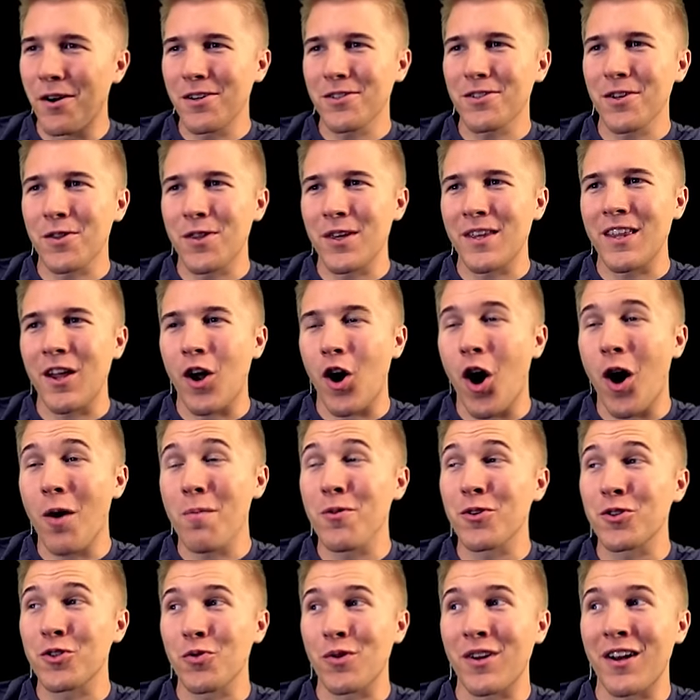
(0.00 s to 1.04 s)
here's the thing that
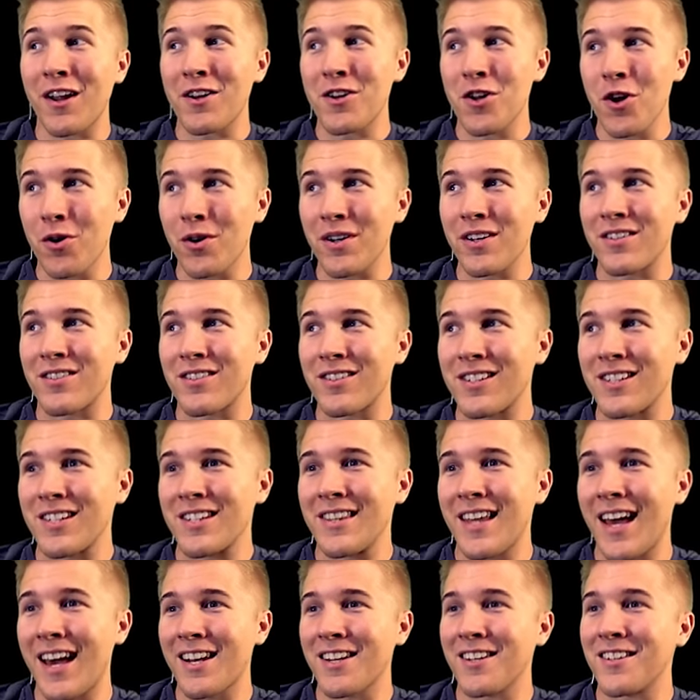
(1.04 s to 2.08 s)
almost went unnoticed.
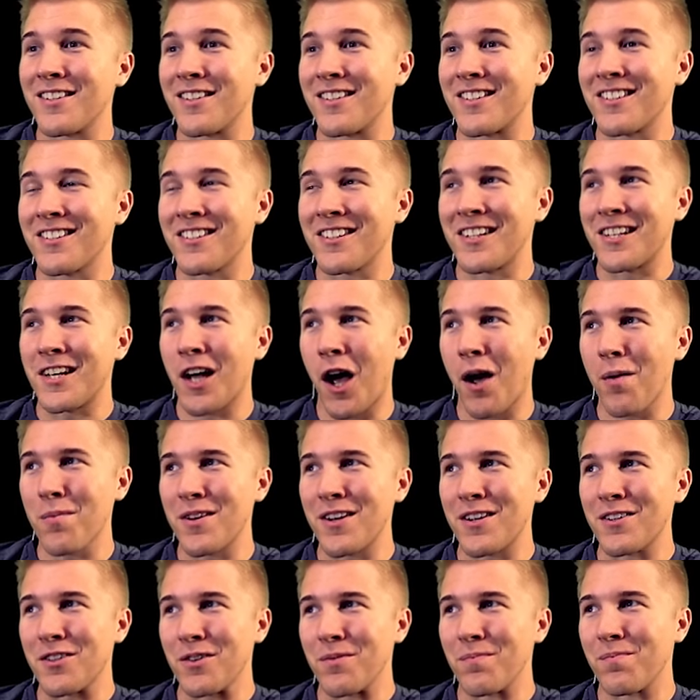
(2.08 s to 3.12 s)
That is,
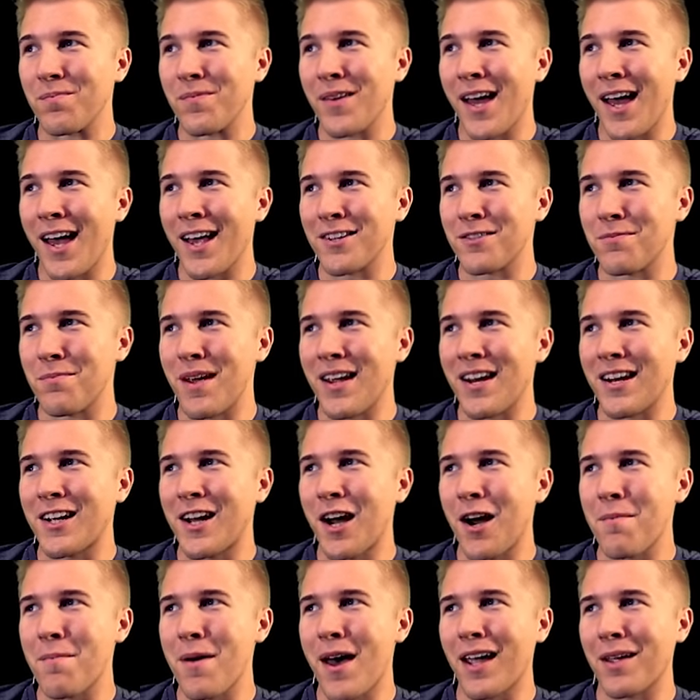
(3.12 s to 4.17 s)
communism has made a
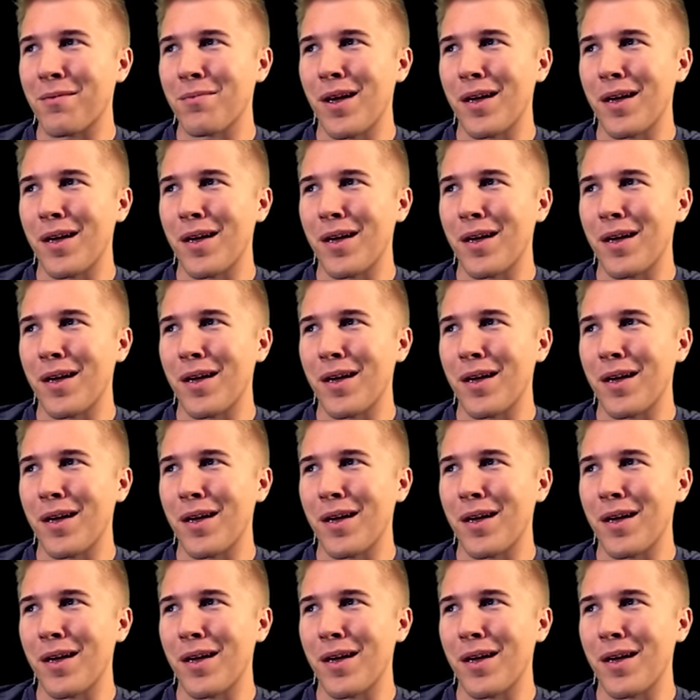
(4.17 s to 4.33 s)
comeback,